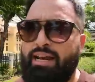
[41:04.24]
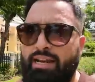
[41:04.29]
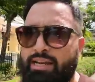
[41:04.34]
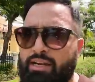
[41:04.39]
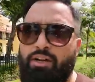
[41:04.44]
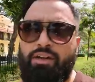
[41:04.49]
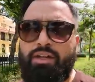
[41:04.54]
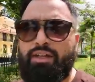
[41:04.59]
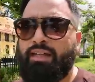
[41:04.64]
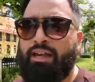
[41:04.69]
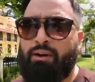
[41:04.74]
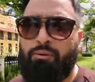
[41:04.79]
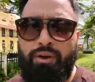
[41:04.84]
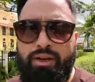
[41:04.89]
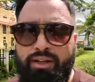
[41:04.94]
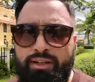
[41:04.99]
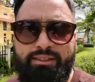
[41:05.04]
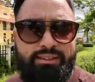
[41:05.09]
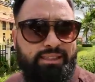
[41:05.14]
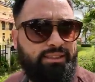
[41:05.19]
I didn't know that
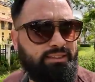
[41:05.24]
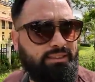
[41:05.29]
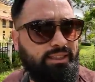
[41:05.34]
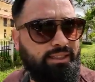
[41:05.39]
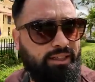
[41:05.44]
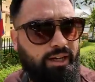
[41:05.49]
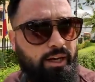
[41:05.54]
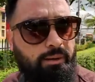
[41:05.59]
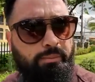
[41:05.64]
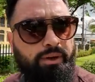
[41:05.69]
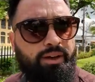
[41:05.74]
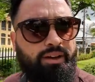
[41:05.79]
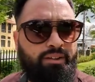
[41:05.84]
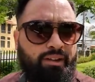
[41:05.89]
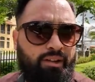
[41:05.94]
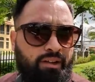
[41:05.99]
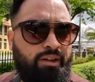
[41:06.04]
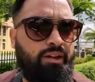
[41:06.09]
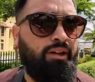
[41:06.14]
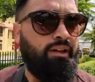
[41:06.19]
one existed there, but
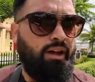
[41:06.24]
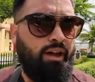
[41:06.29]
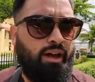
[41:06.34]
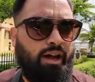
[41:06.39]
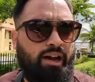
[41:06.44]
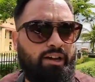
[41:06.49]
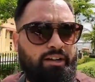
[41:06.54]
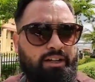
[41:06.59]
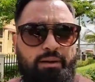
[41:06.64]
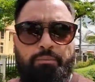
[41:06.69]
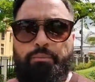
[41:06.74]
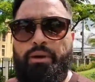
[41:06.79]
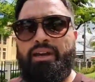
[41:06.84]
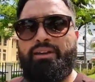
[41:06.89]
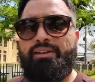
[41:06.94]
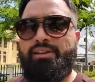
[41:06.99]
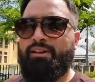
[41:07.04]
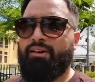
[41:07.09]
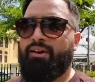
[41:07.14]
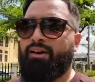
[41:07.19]
I'll come
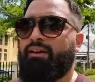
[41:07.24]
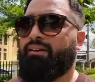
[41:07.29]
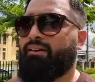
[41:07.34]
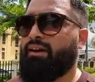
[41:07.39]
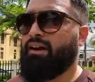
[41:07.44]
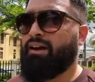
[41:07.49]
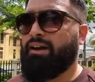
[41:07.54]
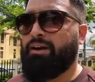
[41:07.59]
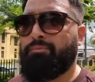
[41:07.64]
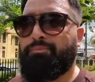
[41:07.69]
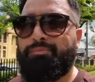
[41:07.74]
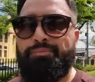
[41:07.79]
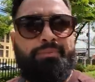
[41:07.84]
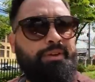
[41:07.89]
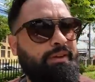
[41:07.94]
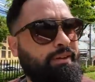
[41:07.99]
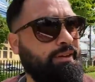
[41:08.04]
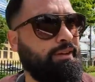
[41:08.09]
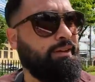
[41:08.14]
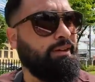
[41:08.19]
back here and
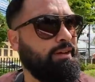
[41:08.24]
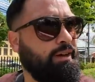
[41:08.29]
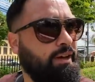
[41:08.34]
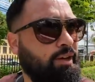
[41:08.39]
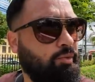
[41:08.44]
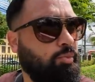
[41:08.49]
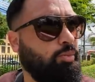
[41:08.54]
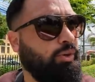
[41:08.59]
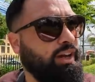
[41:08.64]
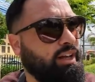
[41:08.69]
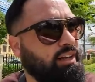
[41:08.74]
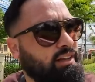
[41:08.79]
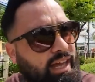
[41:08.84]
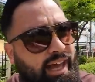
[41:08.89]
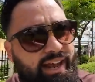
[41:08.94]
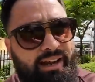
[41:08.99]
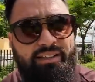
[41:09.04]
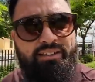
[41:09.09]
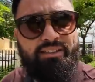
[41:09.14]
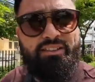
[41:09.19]
bring
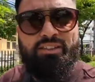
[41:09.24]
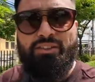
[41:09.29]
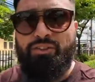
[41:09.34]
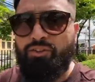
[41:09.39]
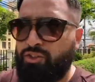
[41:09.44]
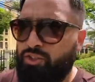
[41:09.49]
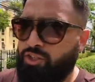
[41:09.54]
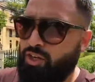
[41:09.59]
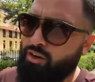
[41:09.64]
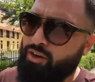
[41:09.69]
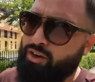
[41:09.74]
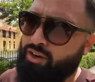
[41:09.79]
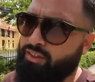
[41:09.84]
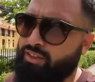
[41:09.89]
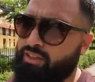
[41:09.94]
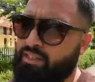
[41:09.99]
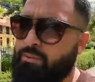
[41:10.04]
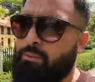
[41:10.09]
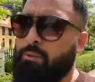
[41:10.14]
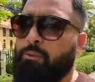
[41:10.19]
Gladys to show her
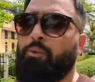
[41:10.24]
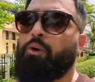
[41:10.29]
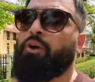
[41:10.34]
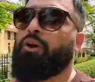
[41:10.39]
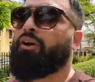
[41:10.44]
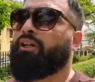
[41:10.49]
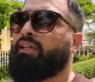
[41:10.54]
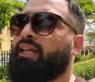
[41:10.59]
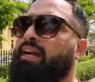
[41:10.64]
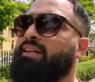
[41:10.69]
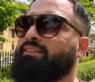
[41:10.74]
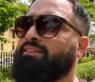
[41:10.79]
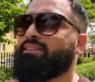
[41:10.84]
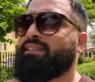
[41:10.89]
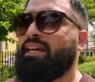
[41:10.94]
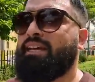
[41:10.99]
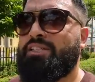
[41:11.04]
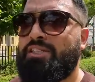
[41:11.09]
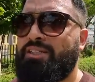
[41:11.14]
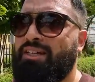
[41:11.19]
this memorial. Gladys is
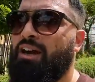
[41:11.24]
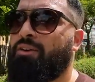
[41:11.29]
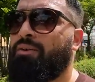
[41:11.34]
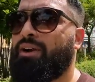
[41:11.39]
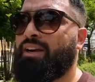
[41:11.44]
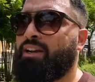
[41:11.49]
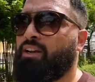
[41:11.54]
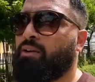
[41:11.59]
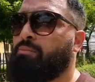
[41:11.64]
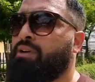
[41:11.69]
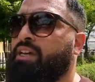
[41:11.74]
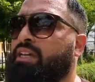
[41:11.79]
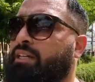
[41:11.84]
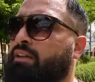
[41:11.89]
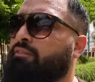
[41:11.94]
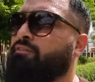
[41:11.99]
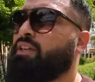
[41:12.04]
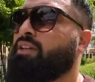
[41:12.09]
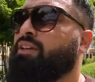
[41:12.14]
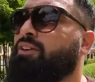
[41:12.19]
actually out right now making
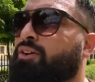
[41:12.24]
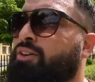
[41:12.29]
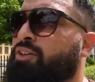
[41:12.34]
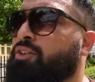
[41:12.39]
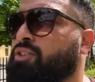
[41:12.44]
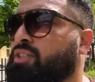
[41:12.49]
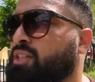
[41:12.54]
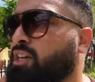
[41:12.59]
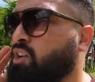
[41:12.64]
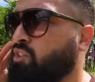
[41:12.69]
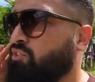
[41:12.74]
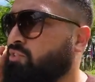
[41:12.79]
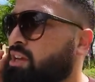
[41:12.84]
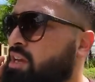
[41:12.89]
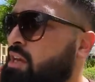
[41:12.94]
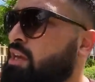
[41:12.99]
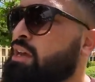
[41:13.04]
a video herself.